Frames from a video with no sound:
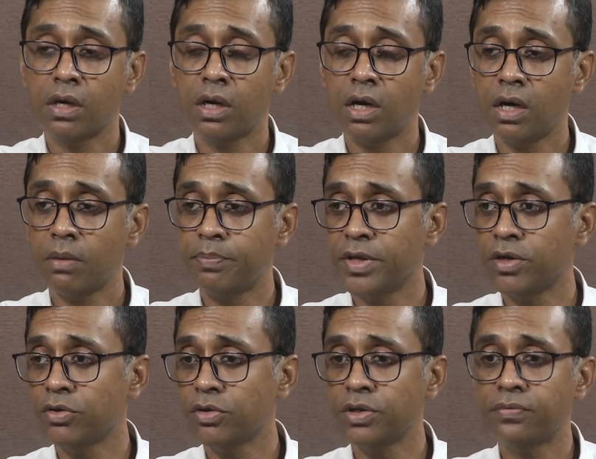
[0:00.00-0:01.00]
uh, you
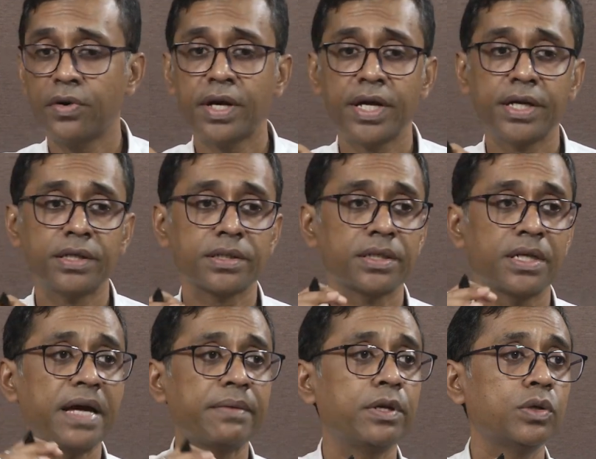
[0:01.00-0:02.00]
know different
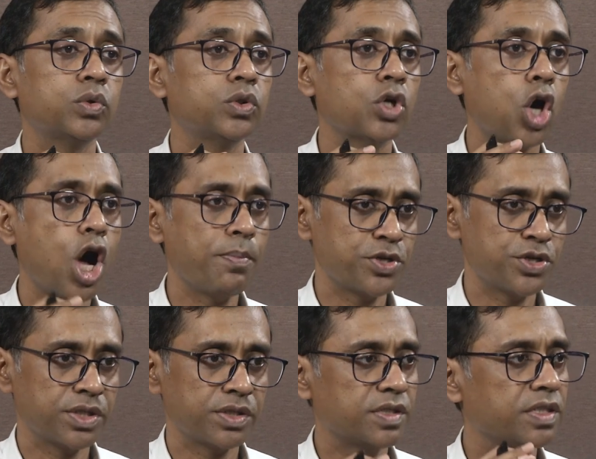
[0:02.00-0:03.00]
livelihood
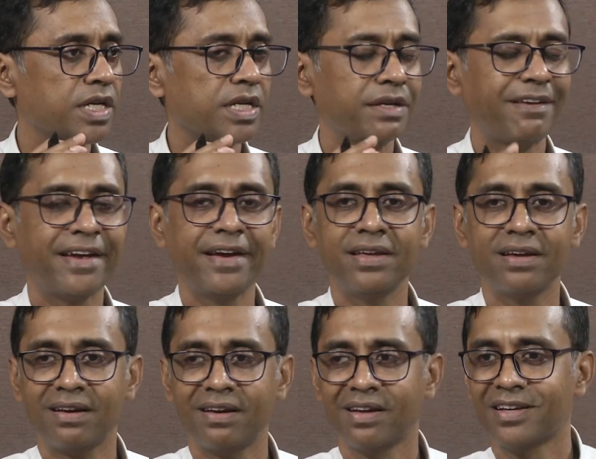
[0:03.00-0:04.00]
options in an
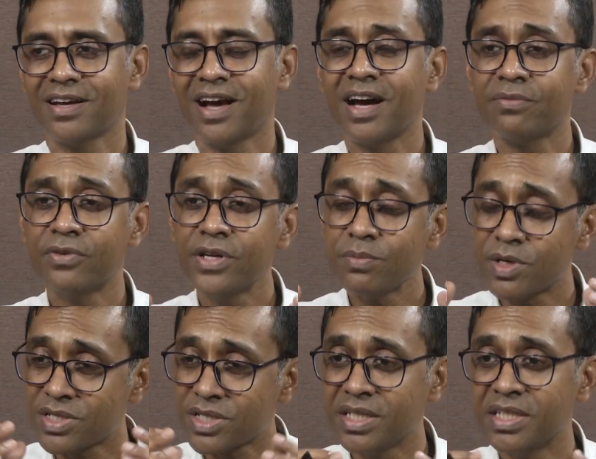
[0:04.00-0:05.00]
area are very
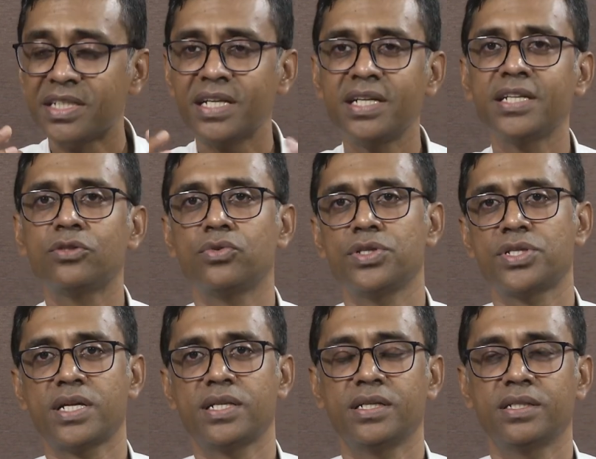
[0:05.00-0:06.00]
much interlinked to each
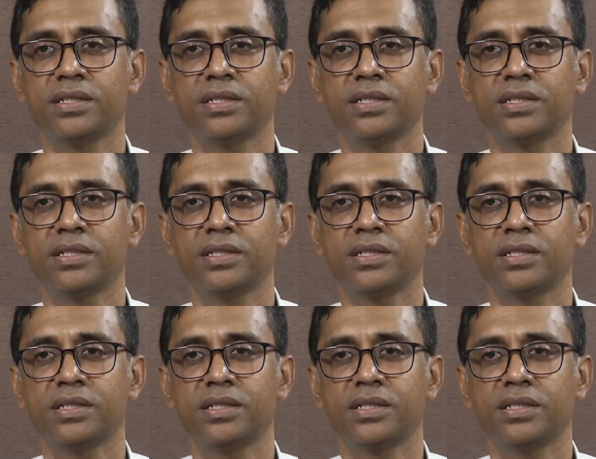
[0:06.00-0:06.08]
other.